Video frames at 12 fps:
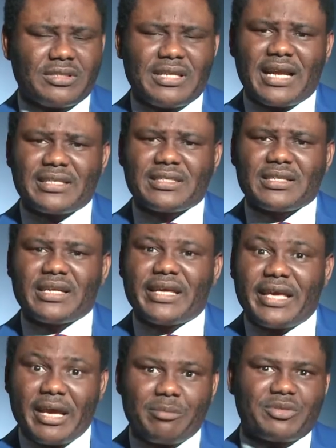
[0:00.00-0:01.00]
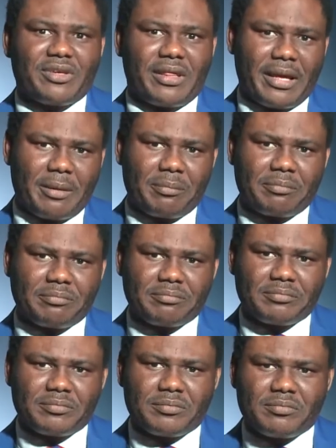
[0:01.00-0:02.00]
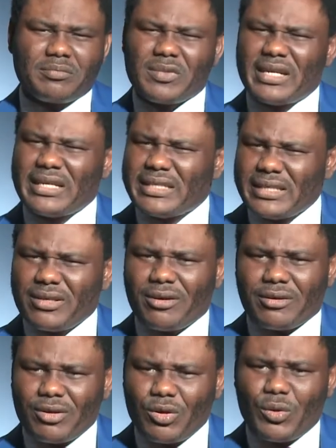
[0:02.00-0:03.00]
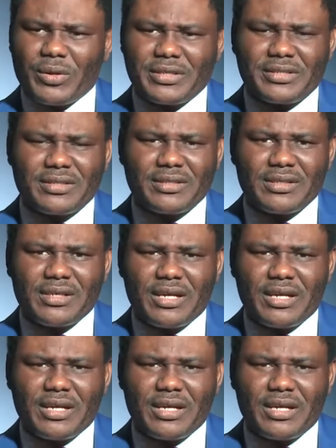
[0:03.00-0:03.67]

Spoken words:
that came to them, but they did not know it.